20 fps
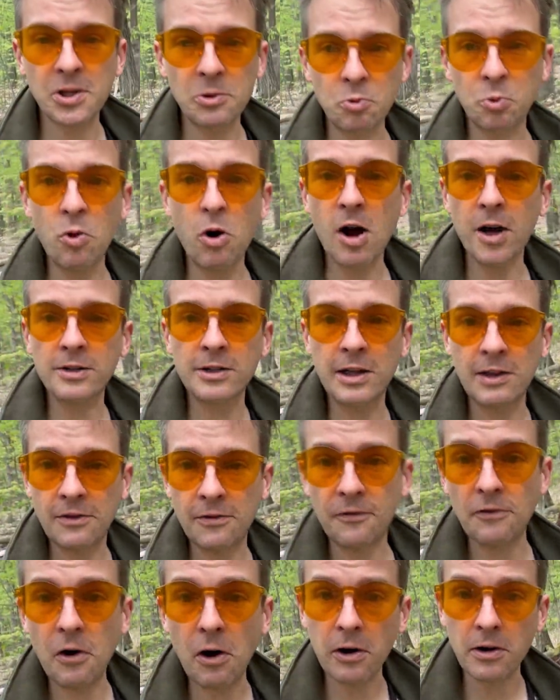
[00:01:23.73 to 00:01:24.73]
walked as
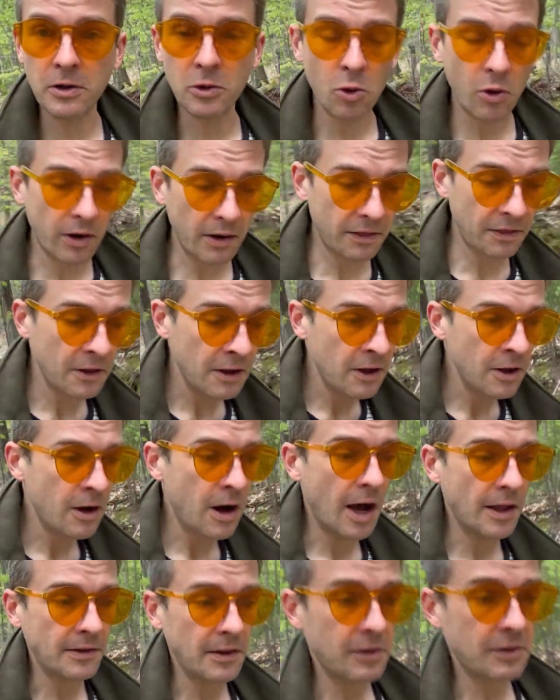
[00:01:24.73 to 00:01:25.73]
far north
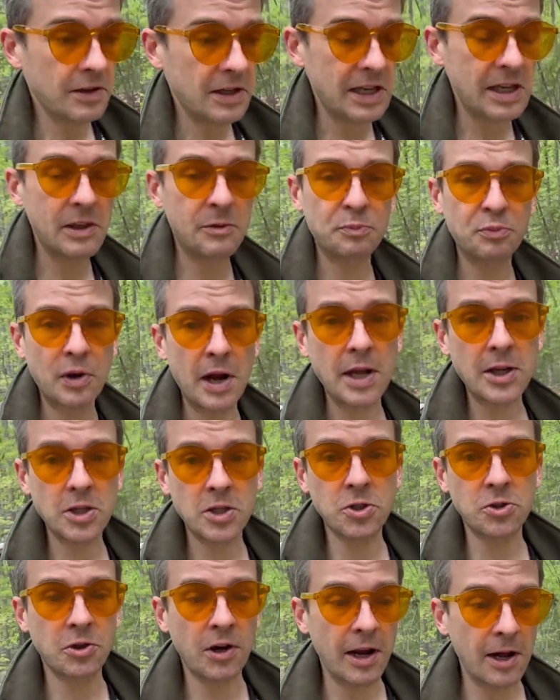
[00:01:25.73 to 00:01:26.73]
on this East
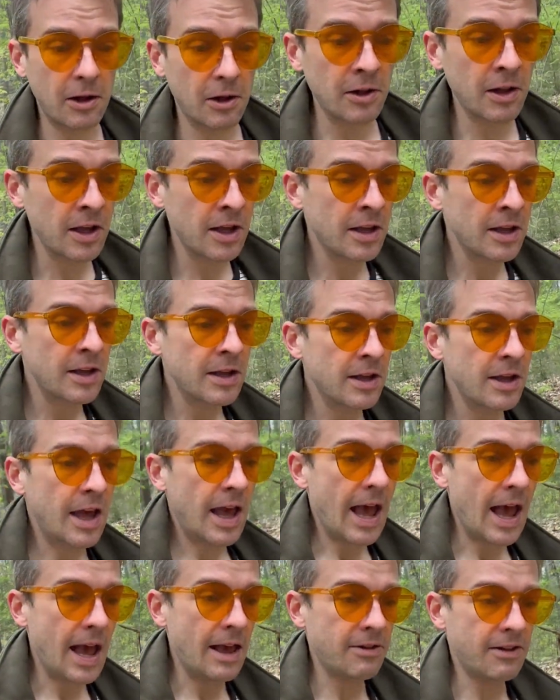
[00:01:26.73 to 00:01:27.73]
Branch Trail
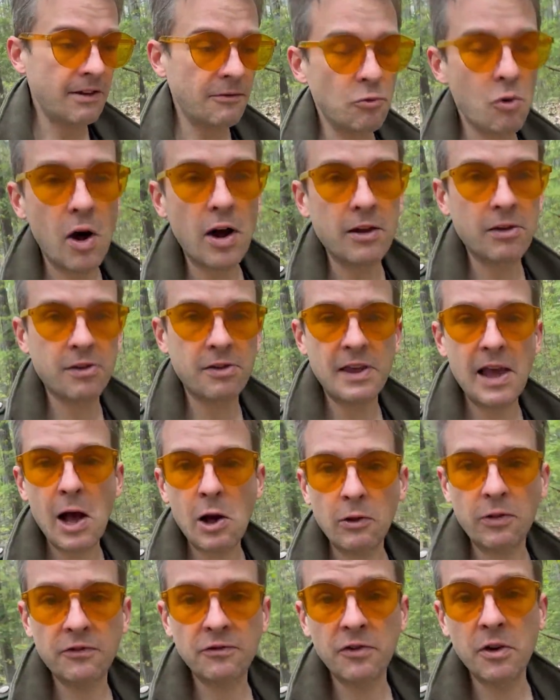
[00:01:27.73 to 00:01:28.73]
as I've walked
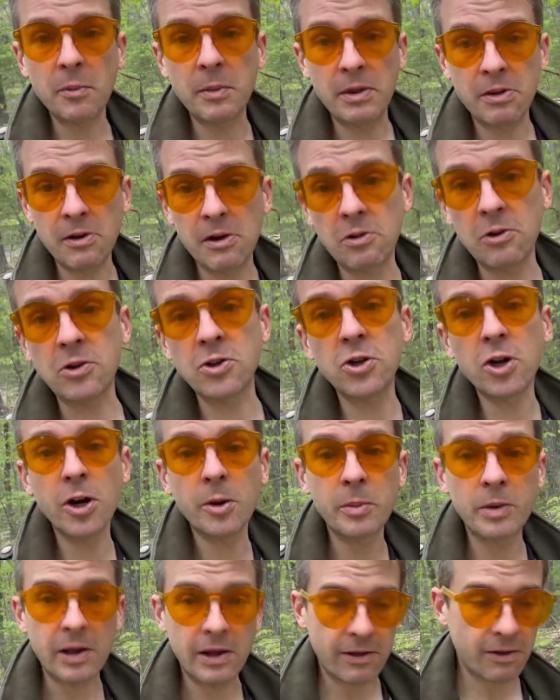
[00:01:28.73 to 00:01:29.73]
south from its other
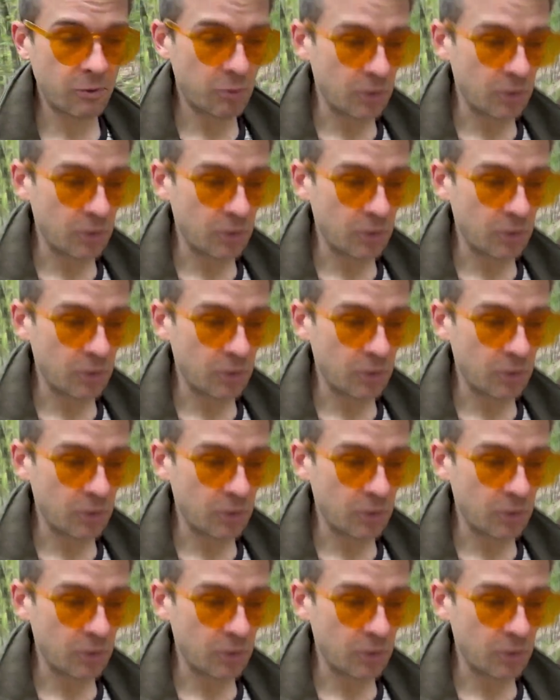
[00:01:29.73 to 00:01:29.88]
terminus,